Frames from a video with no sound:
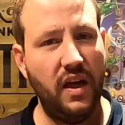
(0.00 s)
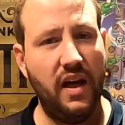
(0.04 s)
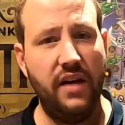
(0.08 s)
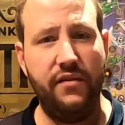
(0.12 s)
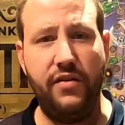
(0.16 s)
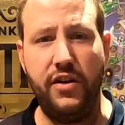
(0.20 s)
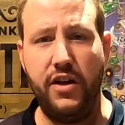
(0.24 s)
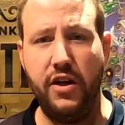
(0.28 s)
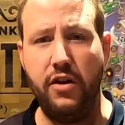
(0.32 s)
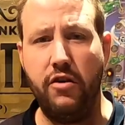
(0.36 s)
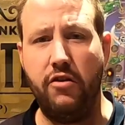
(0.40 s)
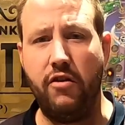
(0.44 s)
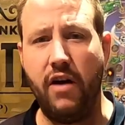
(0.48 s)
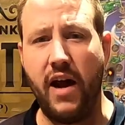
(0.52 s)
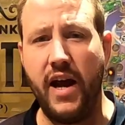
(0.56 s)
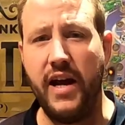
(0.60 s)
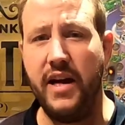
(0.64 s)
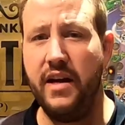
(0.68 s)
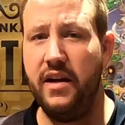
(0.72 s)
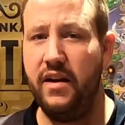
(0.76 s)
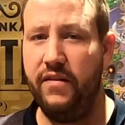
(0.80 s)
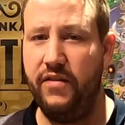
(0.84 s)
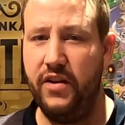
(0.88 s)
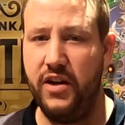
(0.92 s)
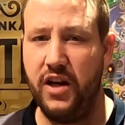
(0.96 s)
If you do,
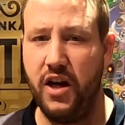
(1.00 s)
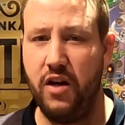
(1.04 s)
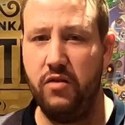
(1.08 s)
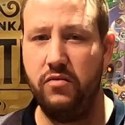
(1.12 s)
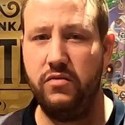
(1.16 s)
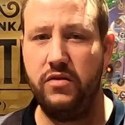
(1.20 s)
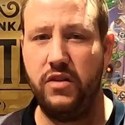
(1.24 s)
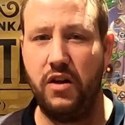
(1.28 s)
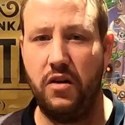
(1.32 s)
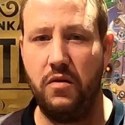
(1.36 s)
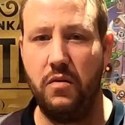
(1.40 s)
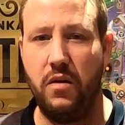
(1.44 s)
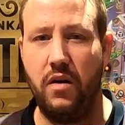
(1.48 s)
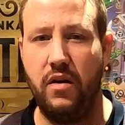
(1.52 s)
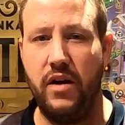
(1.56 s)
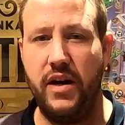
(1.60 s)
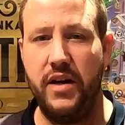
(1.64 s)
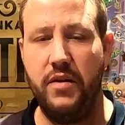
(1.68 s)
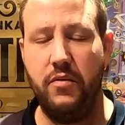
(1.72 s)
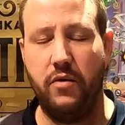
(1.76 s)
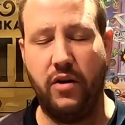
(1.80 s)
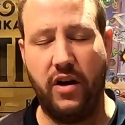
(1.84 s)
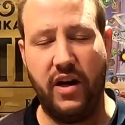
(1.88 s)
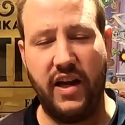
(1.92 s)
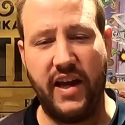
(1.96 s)
great. If you don't, don't
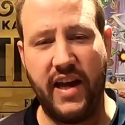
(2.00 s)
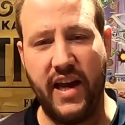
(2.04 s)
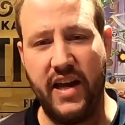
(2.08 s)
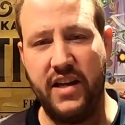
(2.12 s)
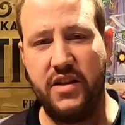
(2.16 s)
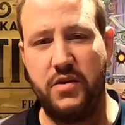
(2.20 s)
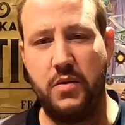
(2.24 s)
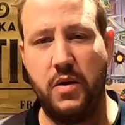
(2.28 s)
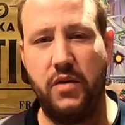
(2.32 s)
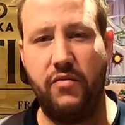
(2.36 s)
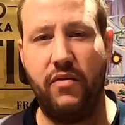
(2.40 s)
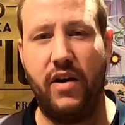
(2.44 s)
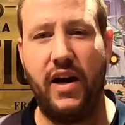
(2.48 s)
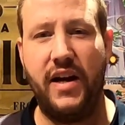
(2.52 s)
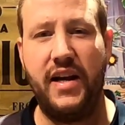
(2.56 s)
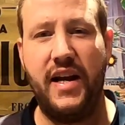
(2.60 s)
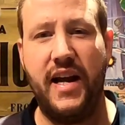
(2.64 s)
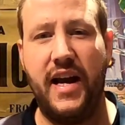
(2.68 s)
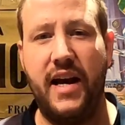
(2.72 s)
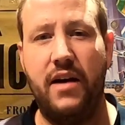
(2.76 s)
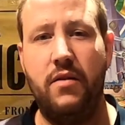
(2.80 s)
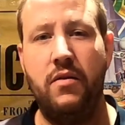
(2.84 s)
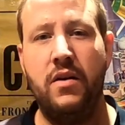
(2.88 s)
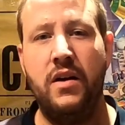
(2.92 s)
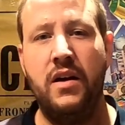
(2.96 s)
worry. We're going to get into it right
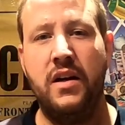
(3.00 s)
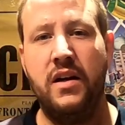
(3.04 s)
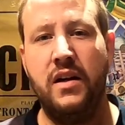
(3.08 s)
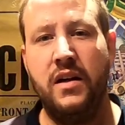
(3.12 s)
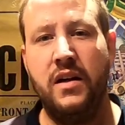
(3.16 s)
now.